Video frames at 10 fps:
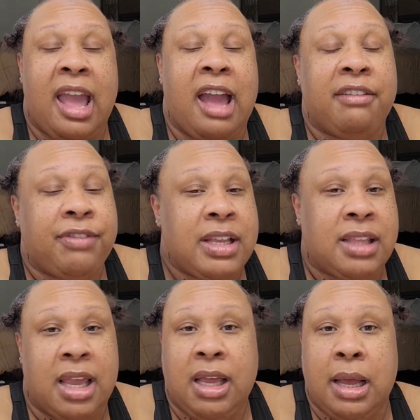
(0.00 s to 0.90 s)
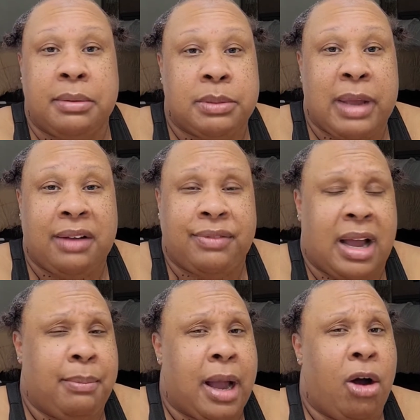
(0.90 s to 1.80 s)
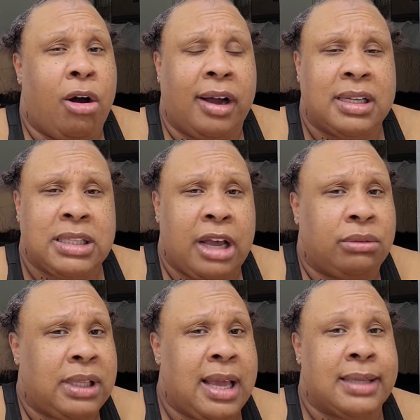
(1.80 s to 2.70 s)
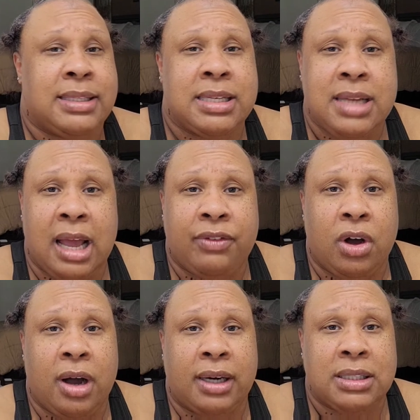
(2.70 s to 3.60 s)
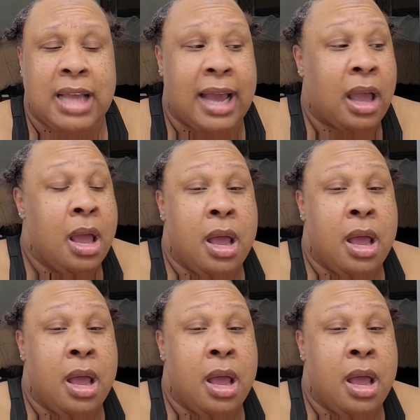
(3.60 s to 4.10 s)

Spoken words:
Everything comes back fine. My heart is healthy. I didn't have a heart attack.